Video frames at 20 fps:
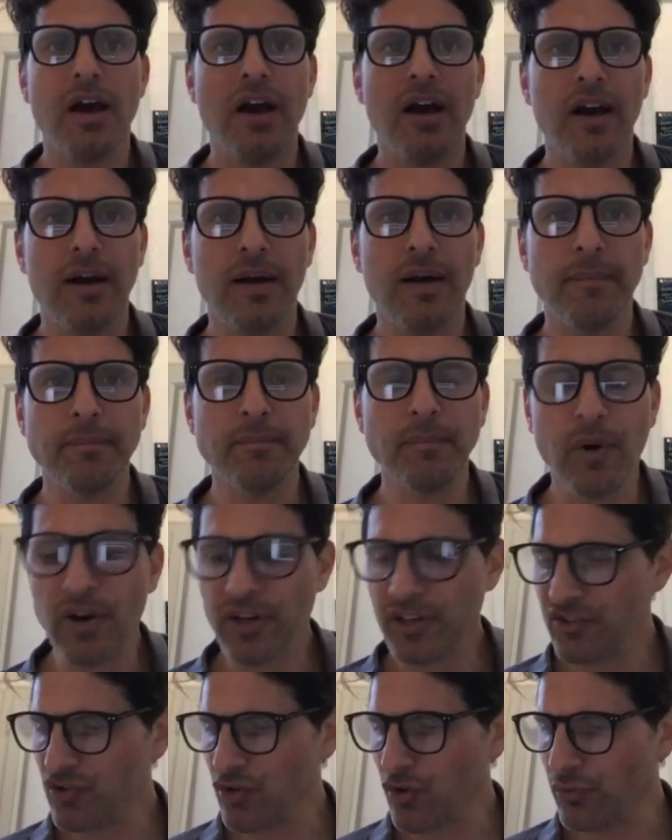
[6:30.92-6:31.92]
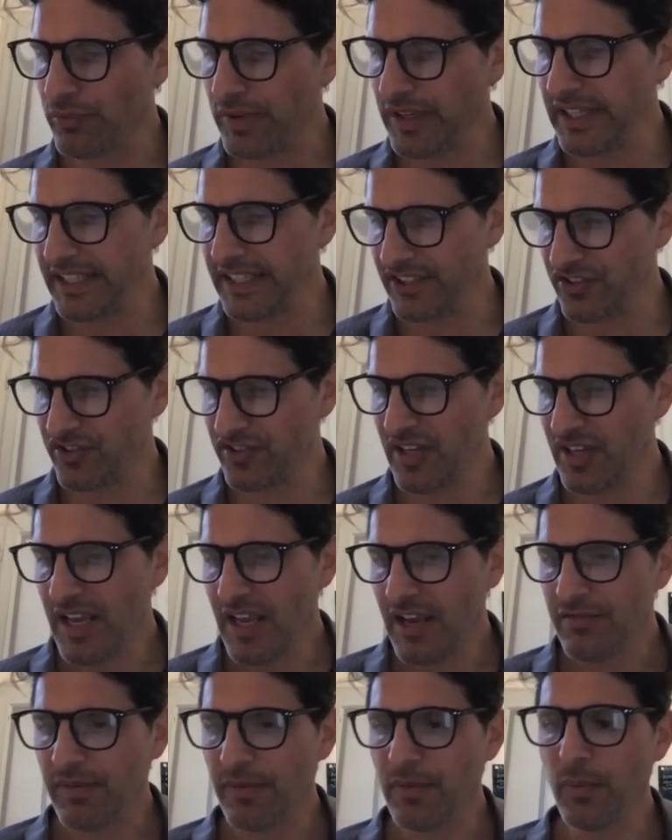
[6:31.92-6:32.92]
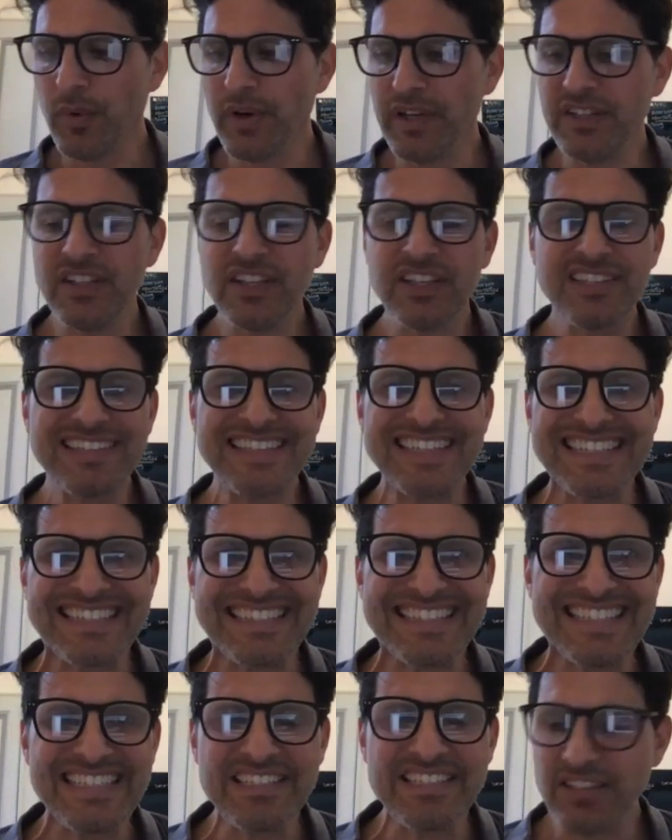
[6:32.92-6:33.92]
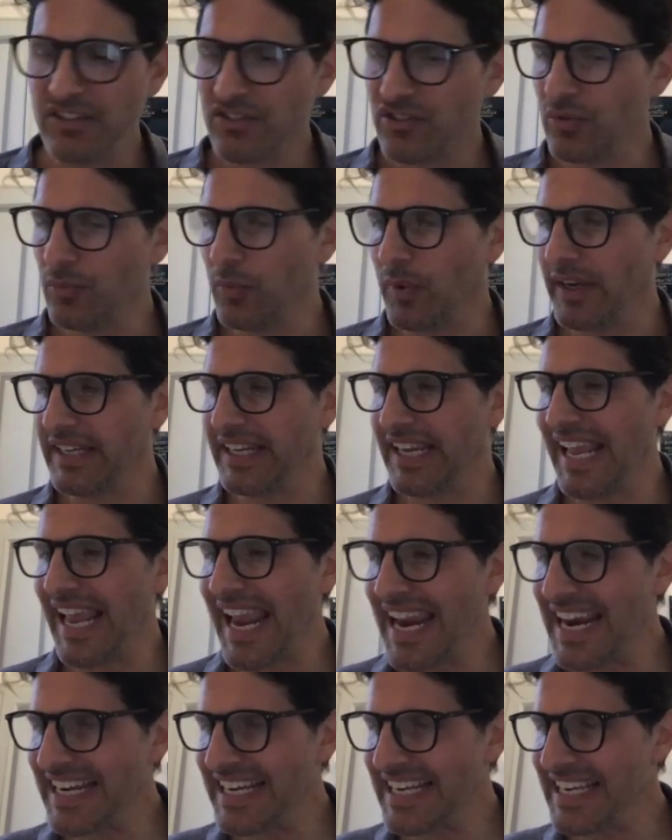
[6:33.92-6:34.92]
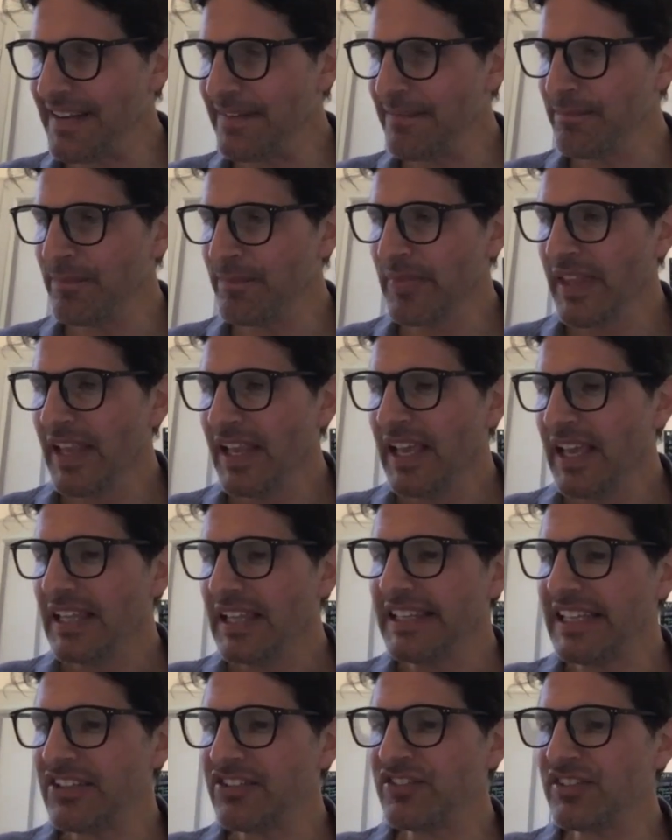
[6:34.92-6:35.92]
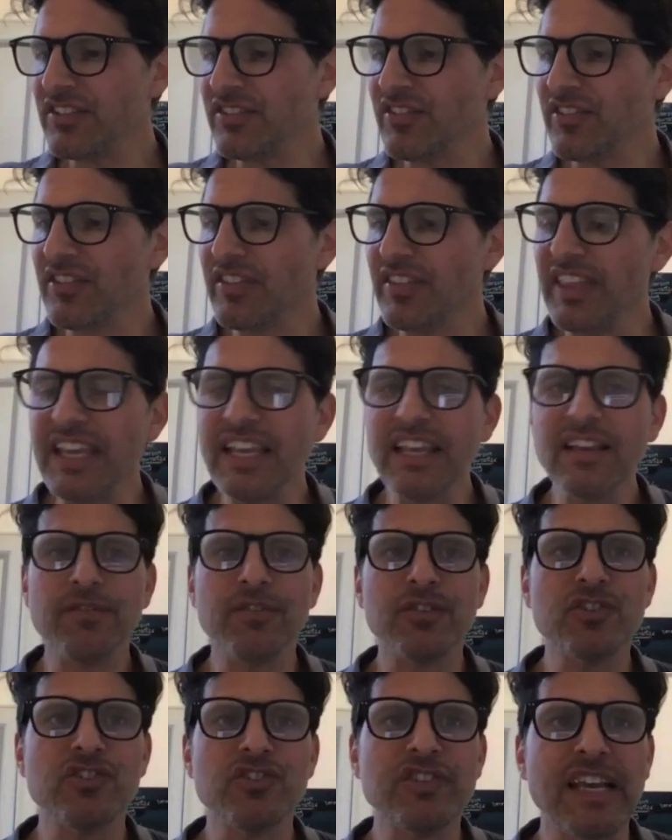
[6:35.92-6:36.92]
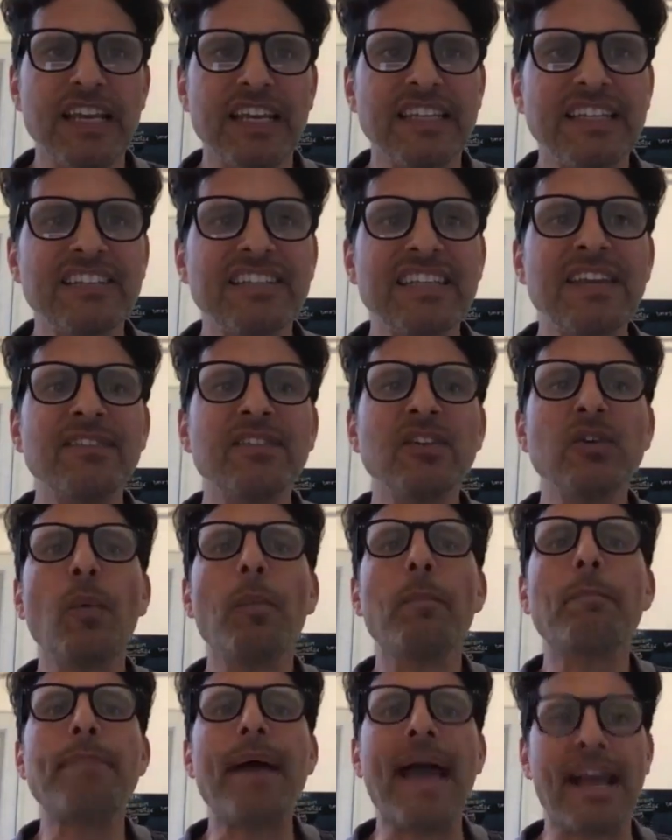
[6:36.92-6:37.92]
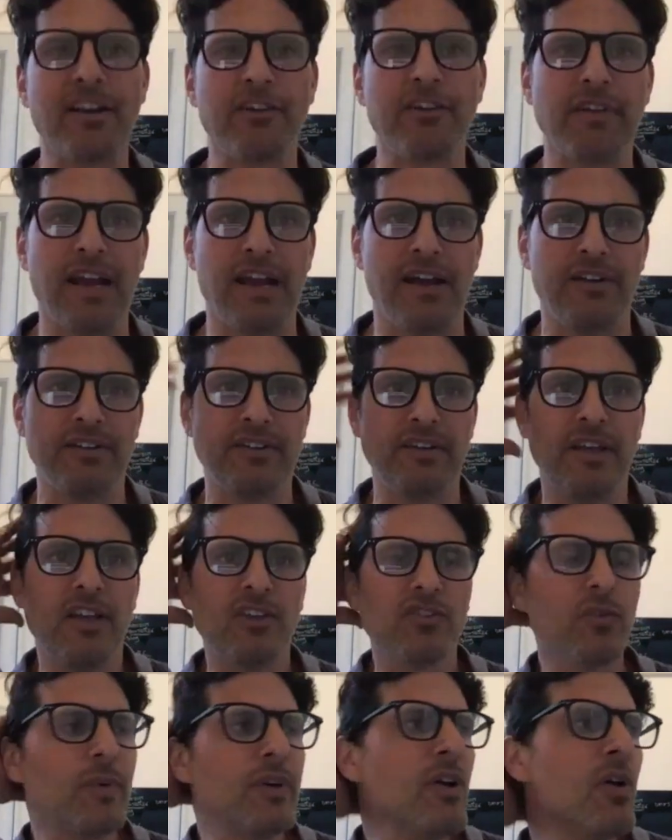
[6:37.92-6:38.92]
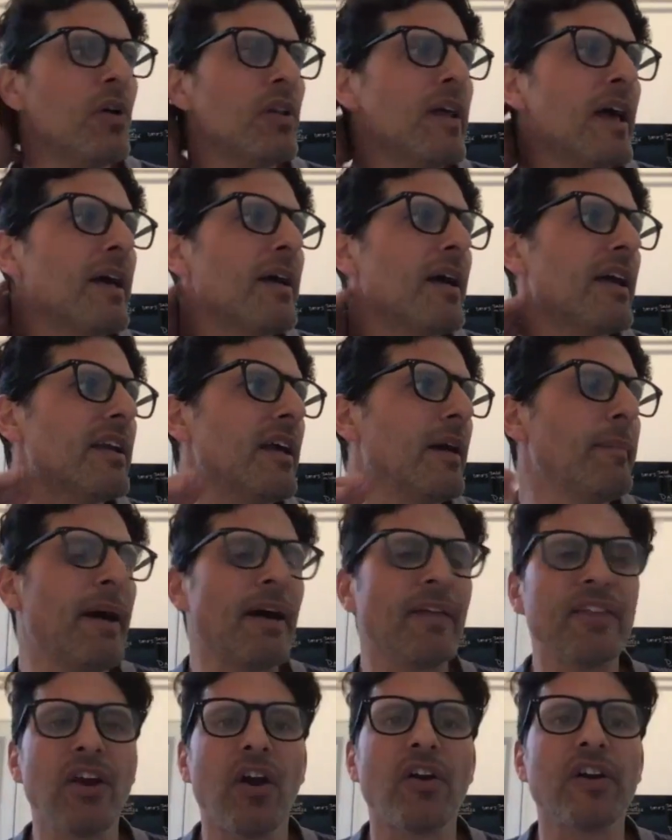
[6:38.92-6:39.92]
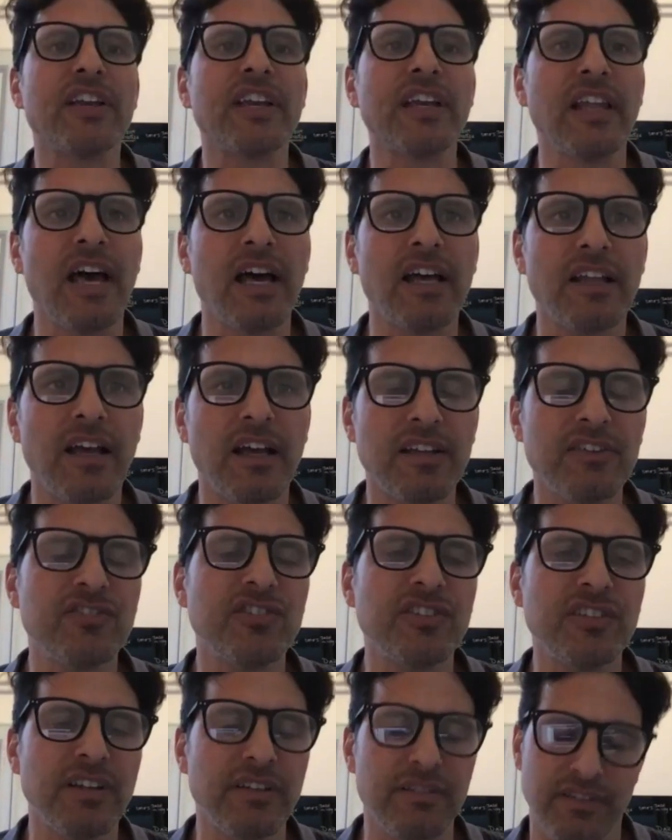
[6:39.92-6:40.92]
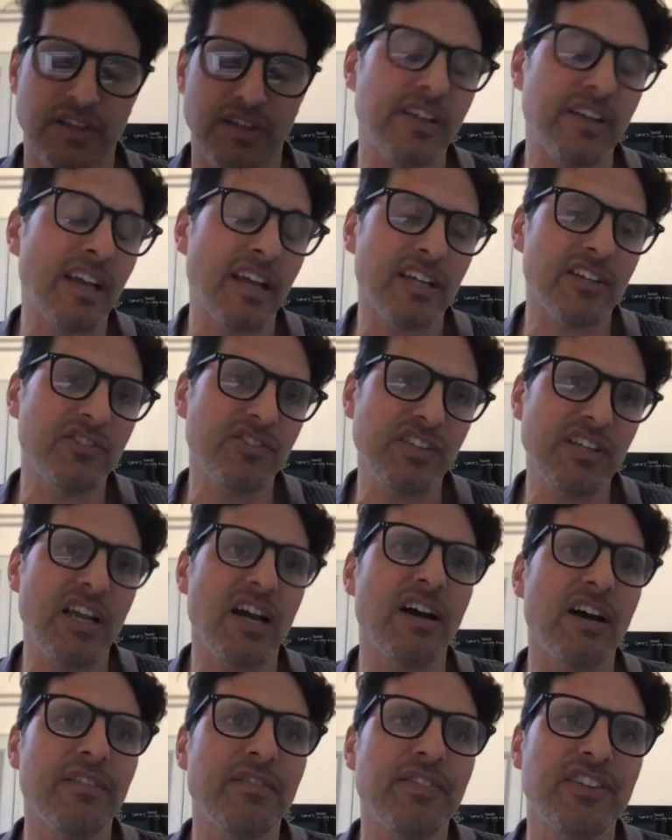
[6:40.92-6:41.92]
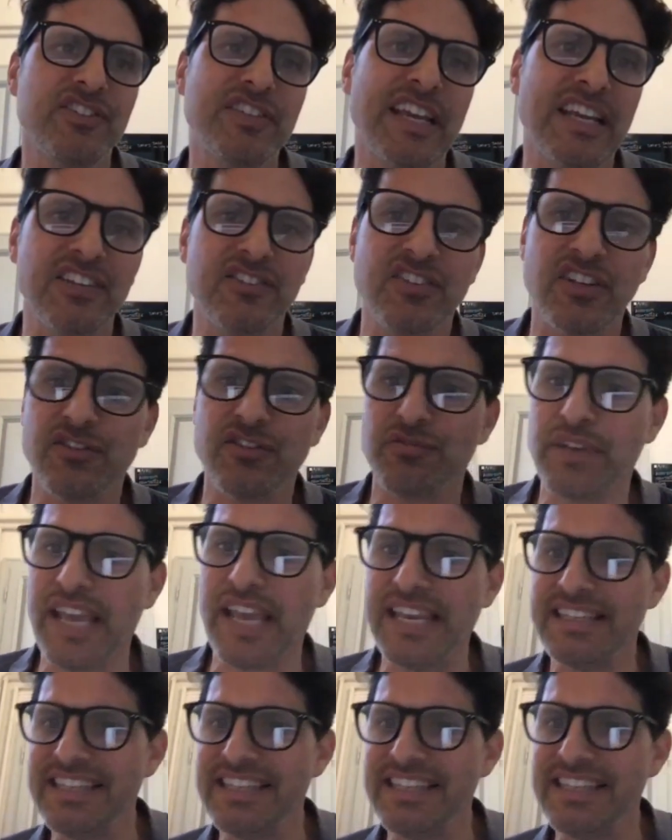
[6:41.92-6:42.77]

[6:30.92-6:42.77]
uh, Marcus Aurelius, from the 160s to 180. Let's just think for a second. Let's give a little background. So we know a lot about the archaeology and the archaeology of the second century